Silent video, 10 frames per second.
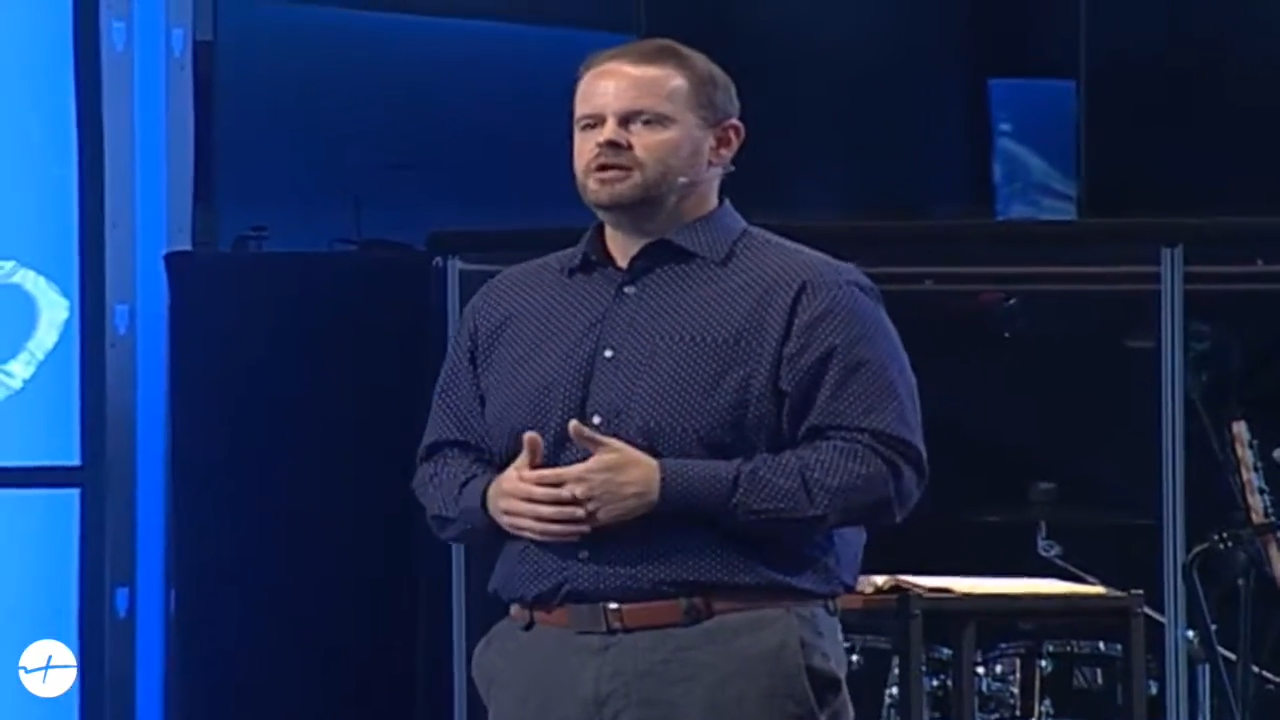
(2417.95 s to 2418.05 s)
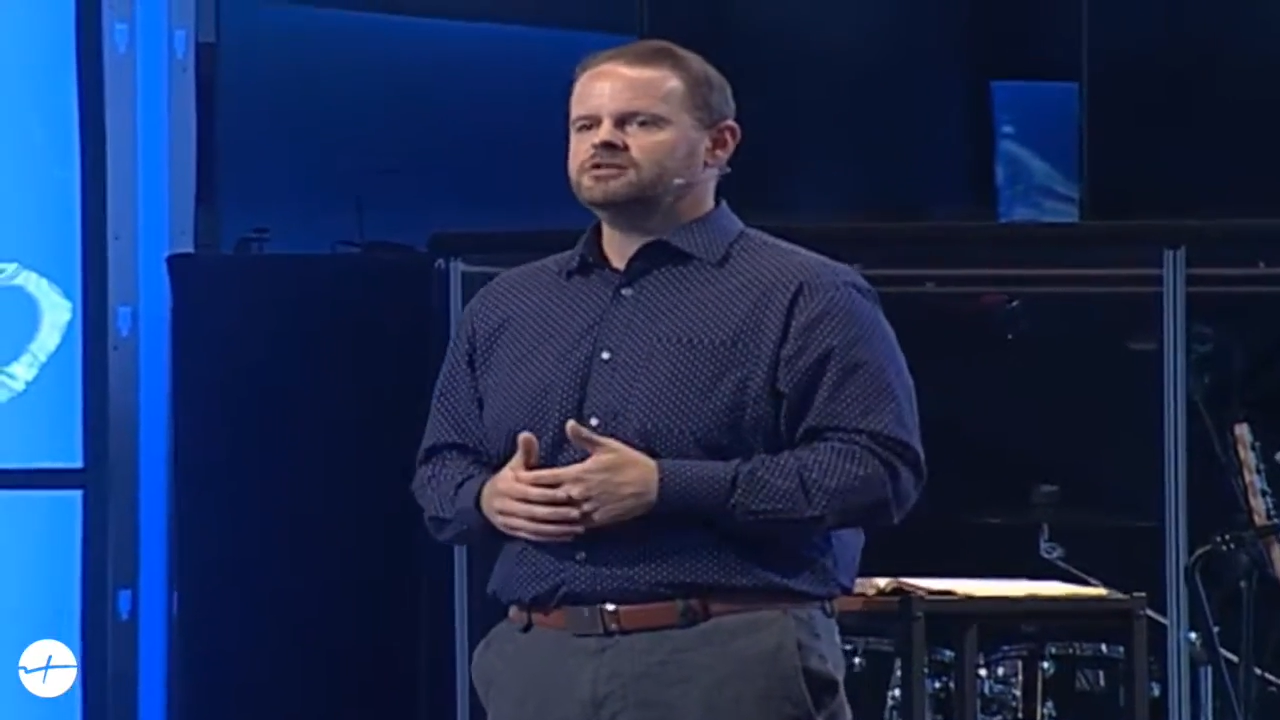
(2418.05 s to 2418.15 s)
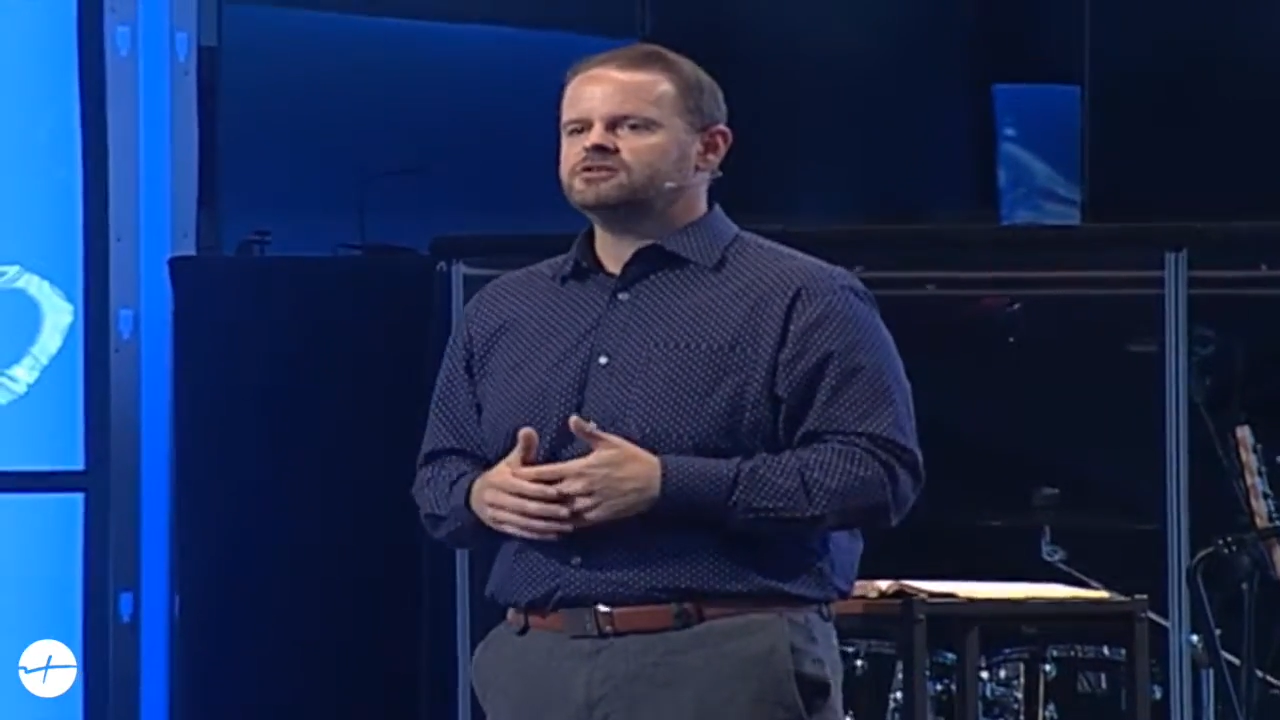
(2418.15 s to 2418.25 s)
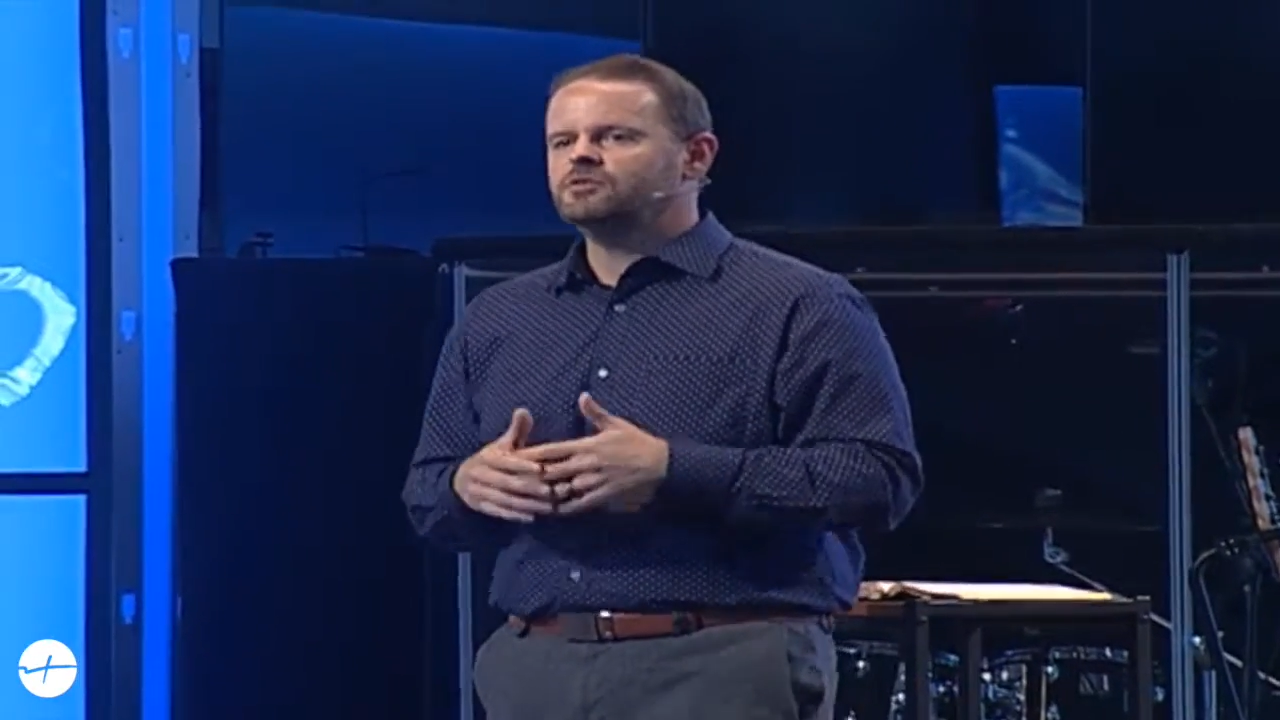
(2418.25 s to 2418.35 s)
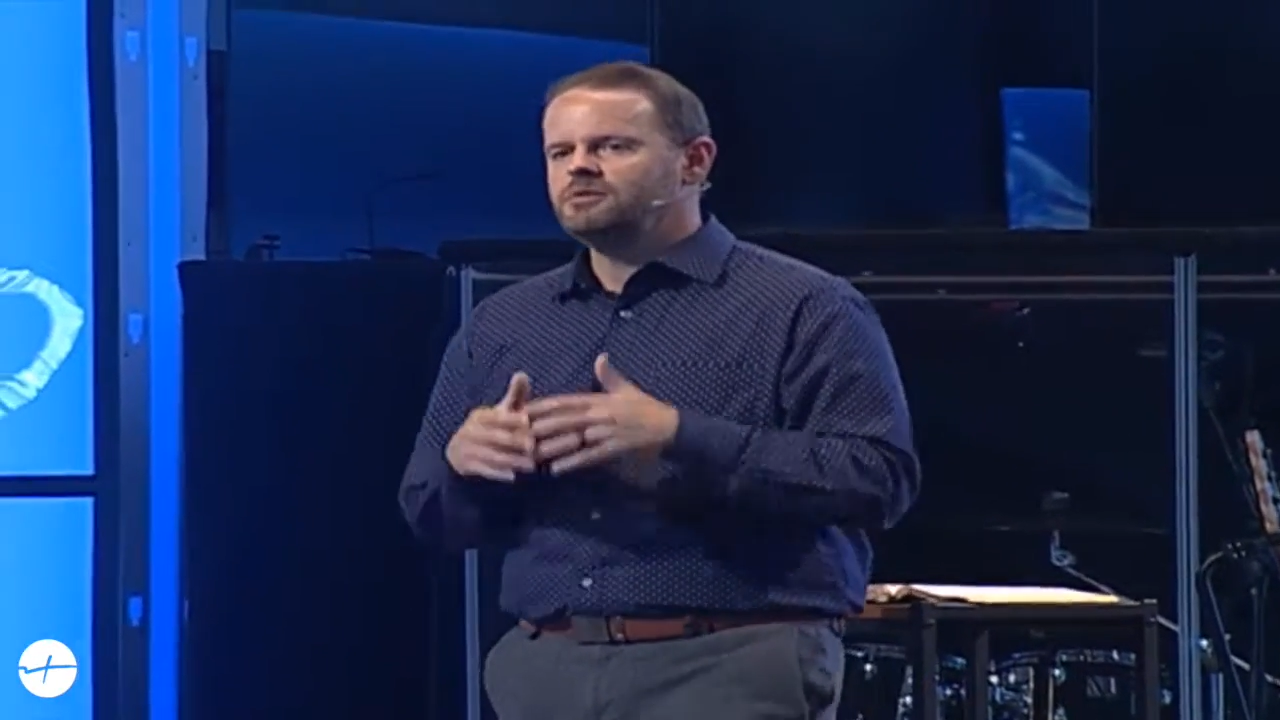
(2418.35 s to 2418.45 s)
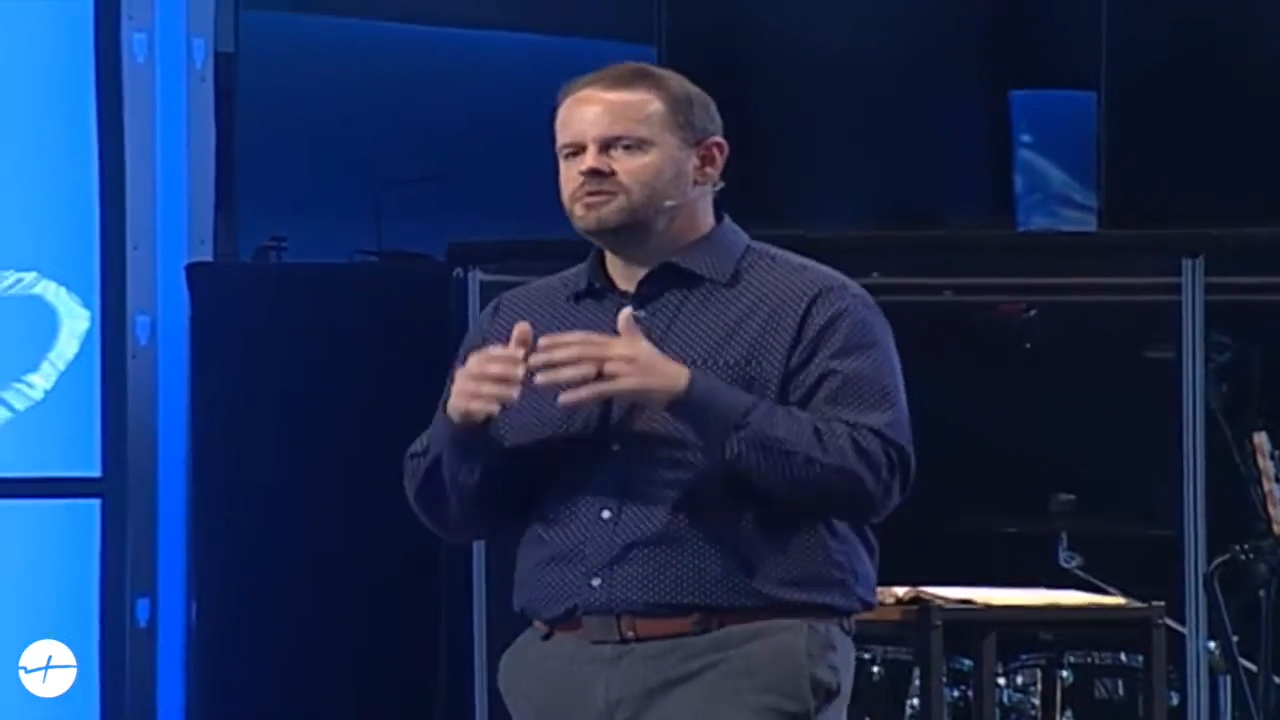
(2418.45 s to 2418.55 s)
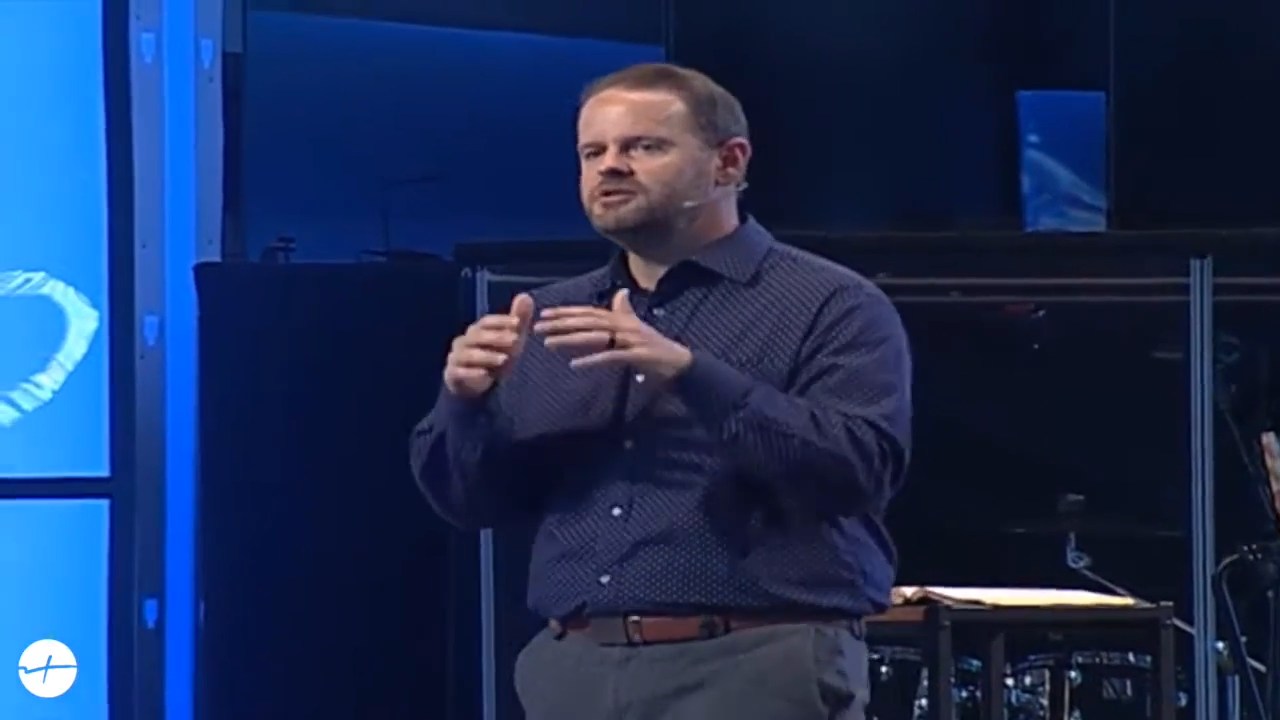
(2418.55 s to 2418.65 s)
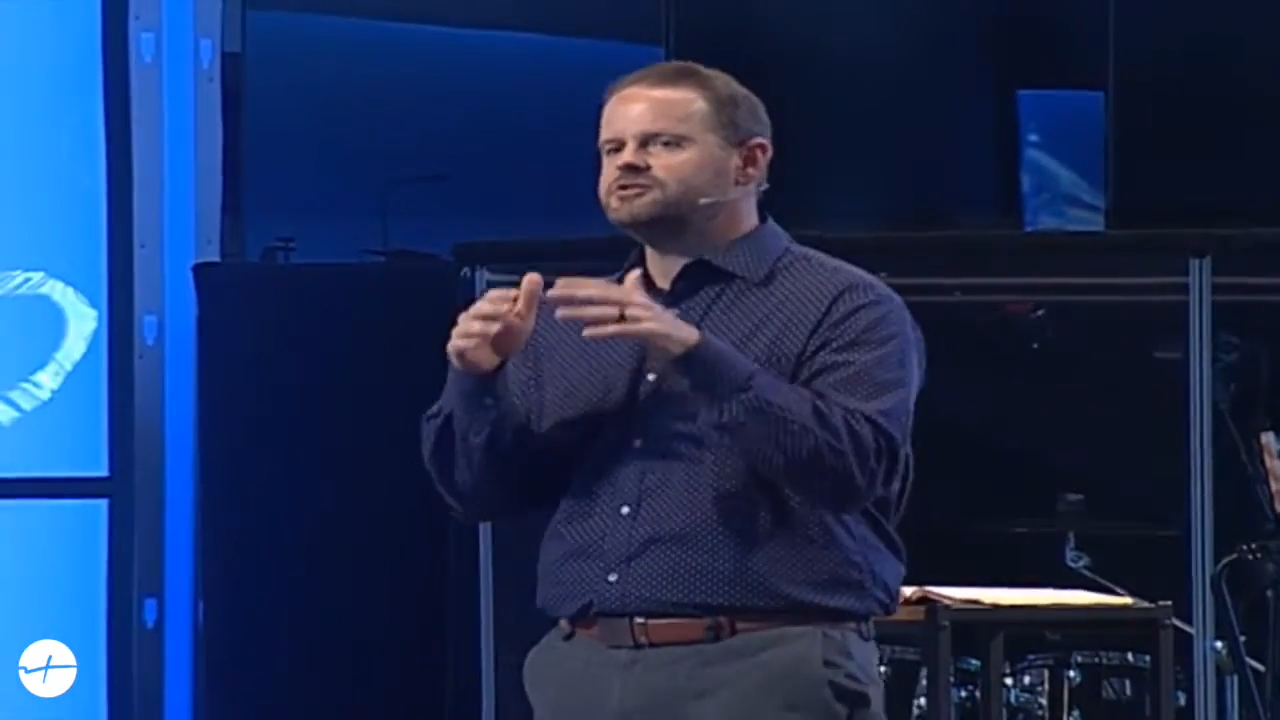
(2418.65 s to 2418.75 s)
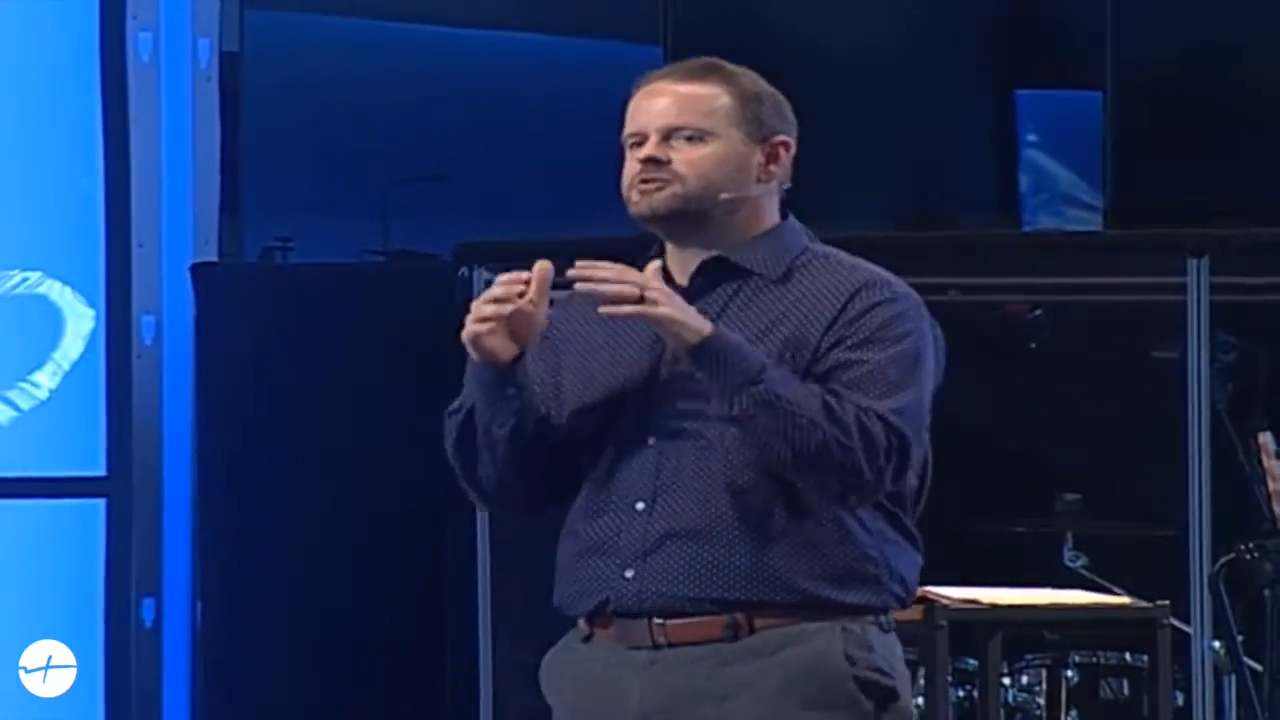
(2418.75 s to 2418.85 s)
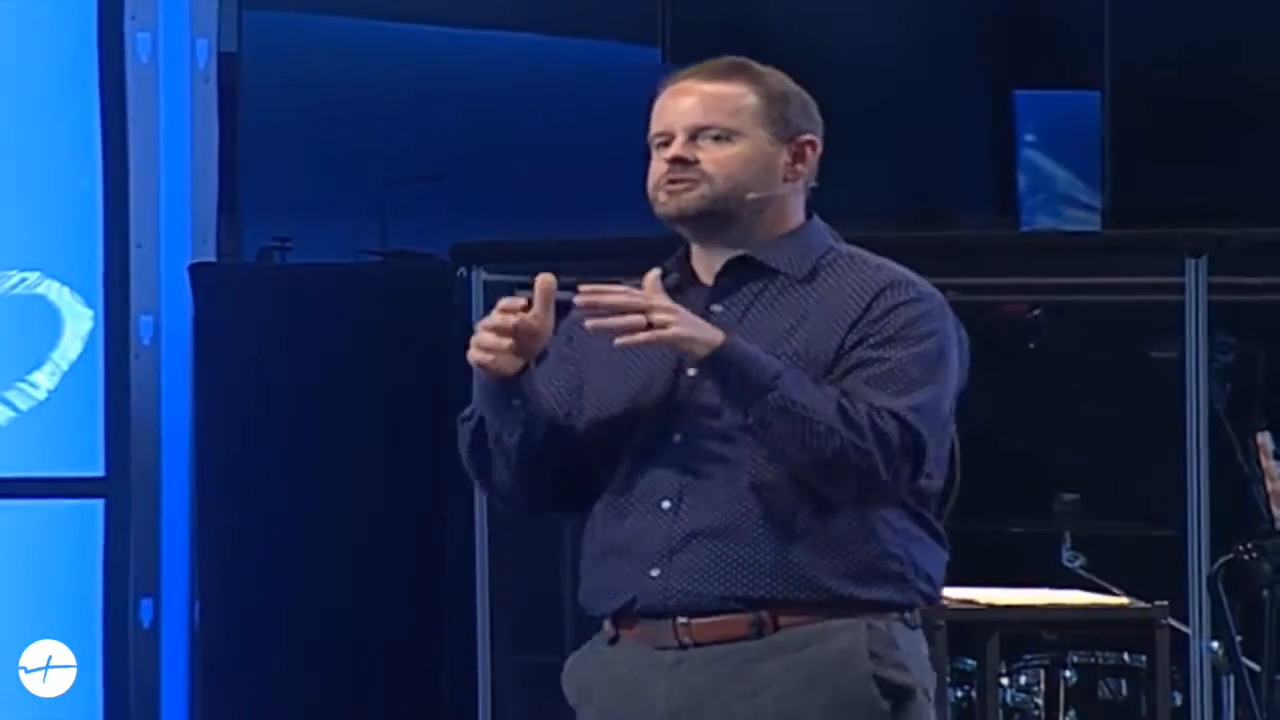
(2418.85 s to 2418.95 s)
and so that we
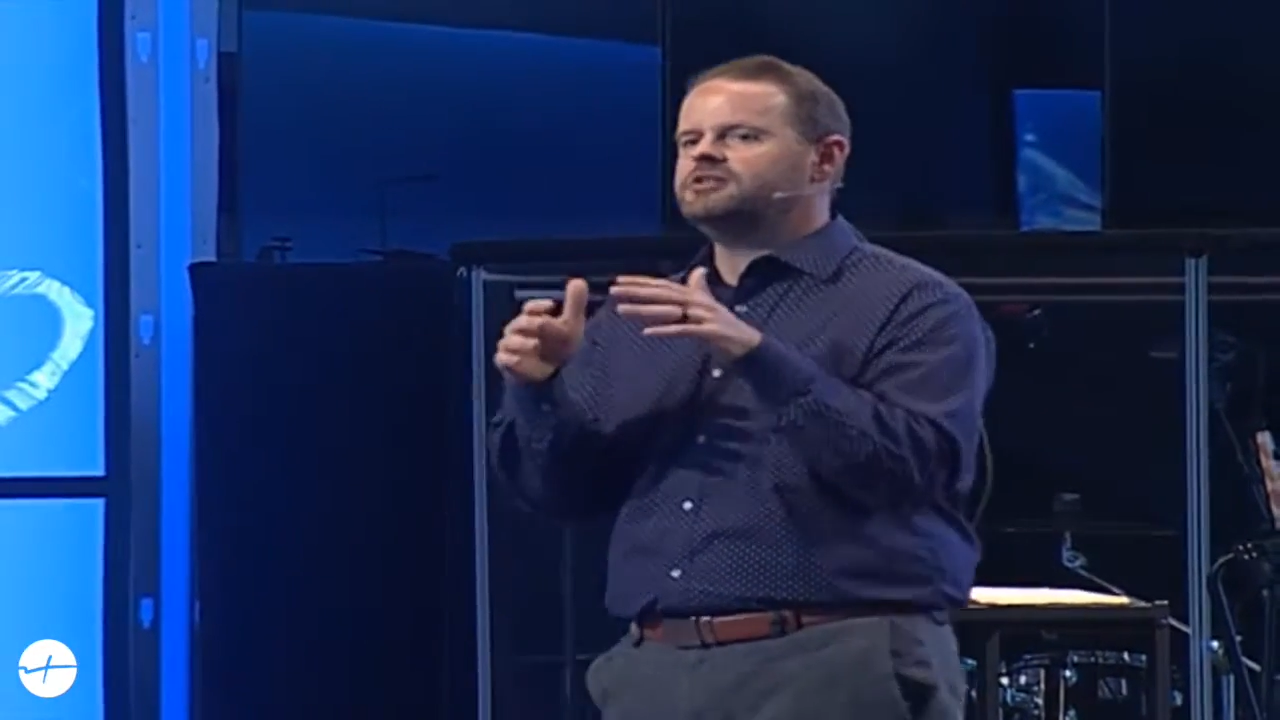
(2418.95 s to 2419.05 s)
minister